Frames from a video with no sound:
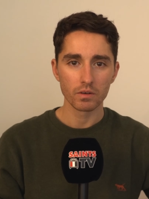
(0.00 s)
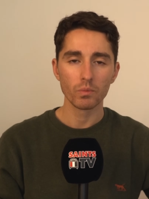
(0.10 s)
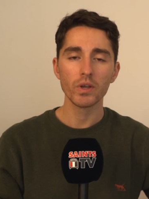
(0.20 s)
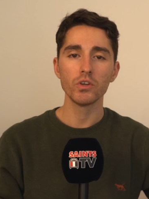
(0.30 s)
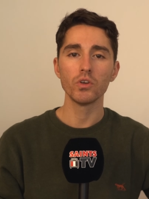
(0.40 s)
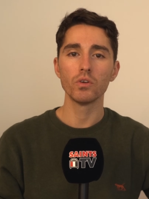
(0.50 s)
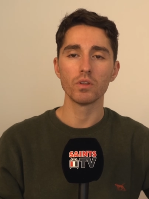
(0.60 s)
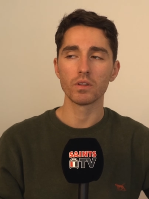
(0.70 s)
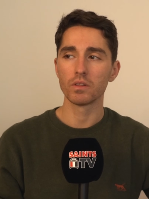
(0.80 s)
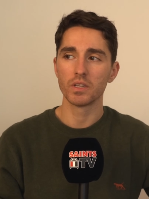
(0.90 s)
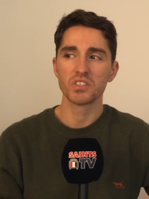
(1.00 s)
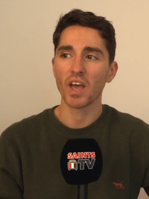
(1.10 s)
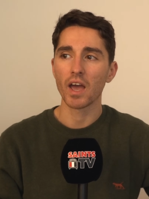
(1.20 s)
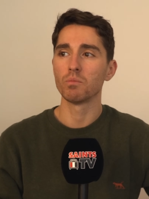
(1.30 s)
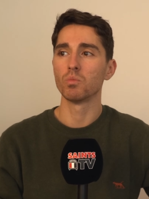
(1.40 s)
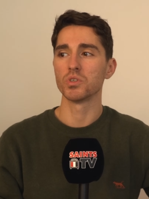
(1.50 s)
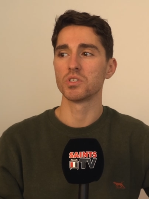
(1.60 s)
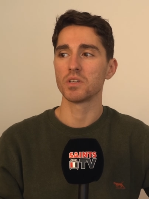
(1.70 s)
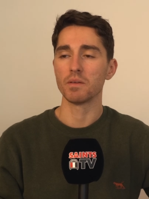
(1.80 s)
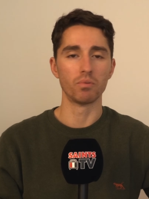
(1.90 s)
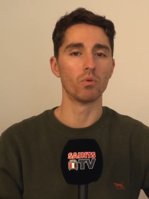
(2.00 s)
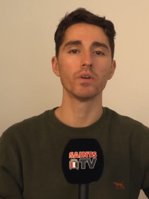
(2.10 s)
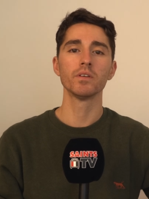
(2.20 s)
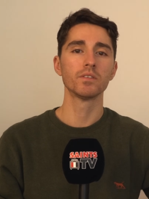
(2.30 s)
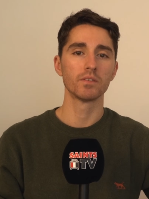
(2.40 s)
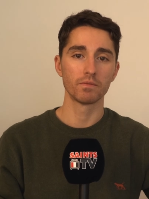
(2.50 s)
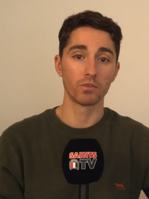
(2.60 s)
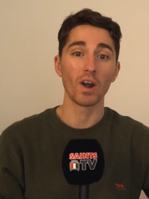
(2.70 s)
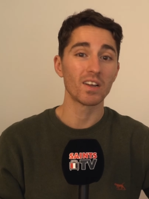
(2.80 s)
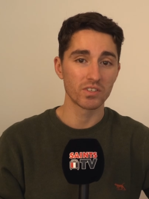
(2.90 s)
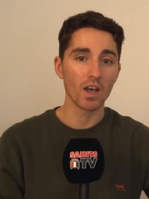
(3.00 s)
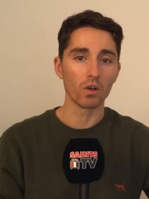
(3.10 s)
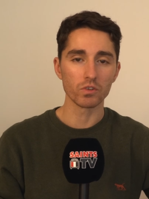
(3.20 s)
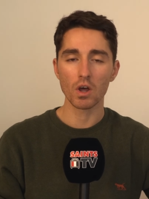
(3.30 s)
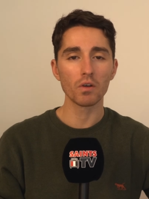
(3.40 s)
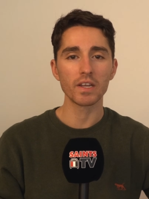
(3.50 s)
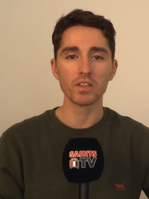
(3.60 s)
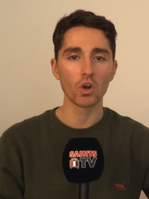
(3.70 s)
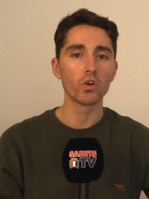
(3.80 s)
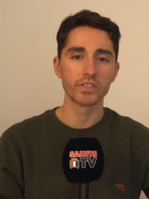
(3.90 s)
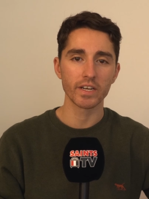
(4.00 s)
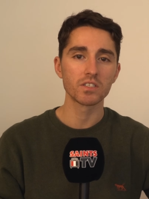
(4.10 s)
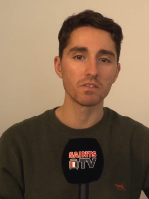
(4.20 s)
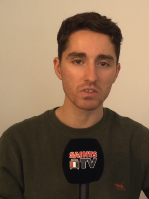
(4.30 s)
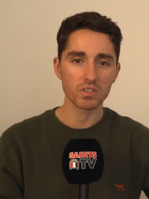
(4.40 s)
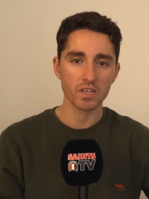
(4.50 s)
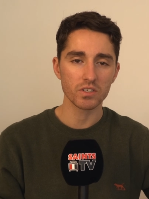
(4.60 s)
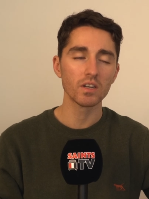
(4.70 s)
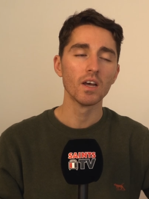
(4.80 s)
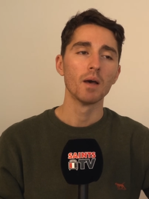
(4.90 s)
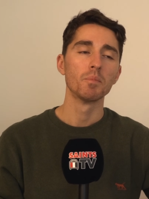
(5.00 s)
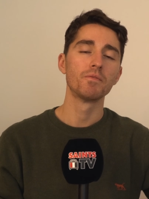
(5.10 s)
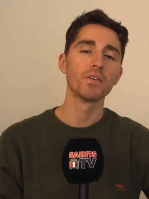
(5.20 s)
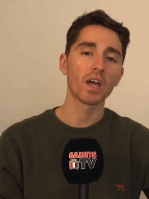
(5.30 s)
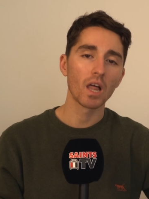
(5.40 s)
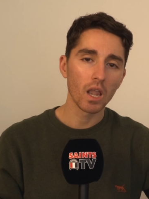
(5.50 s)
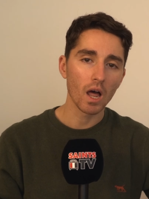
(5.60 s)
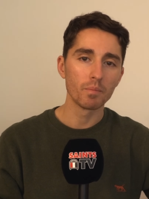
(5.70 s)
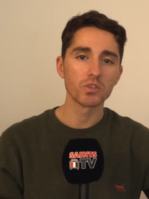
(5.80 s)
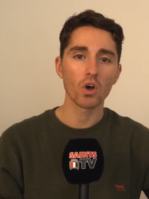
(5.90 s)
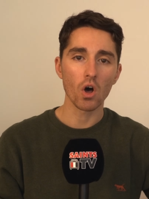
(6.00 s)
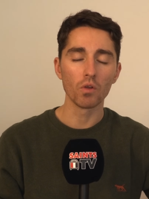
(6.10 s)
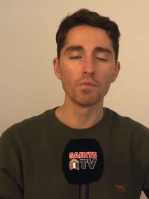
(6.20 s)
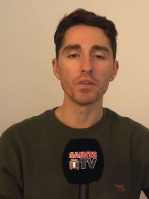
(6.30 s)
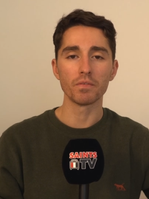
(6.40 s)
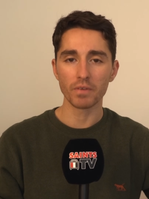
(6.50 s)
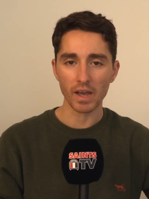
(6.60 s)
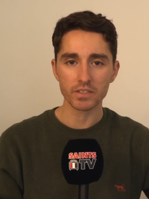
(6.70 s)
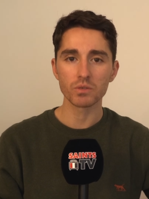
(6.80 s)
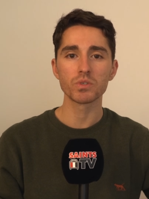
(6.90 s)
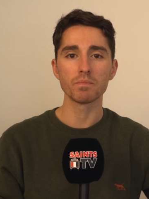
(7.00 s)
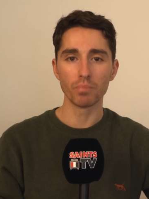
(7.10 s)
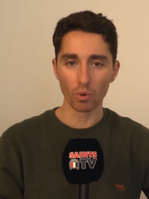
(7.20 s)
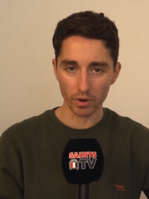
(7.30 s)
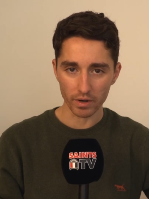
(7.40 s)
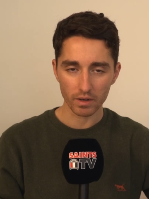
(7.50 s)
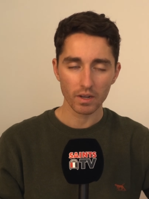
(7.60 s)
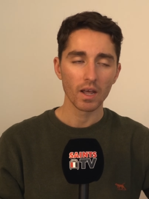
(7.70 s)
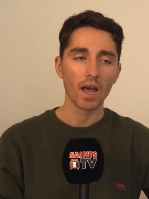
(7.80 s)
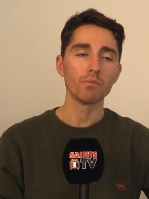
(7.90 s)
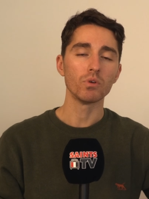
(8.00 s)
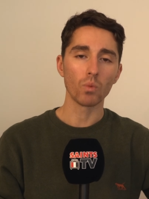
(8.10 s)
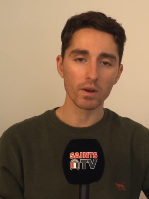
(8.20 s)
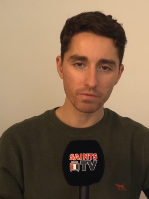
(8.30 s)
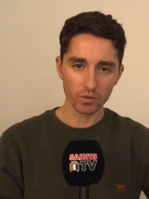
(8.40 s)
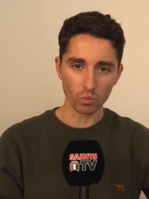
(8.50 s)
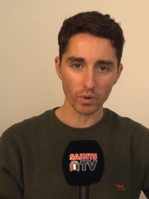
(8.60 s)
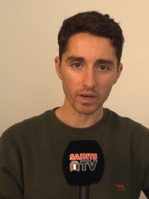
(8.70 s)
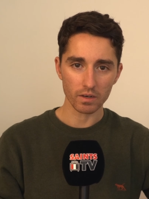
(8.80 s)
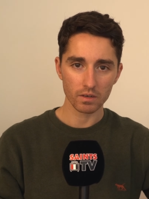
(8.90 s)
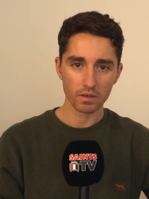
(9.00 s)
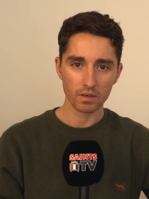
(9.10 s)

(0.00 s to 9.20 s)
We knew that this game was important for ourselves, not in the context of the season, but for the club as a whole, for the fans. It was important, and we went for the win.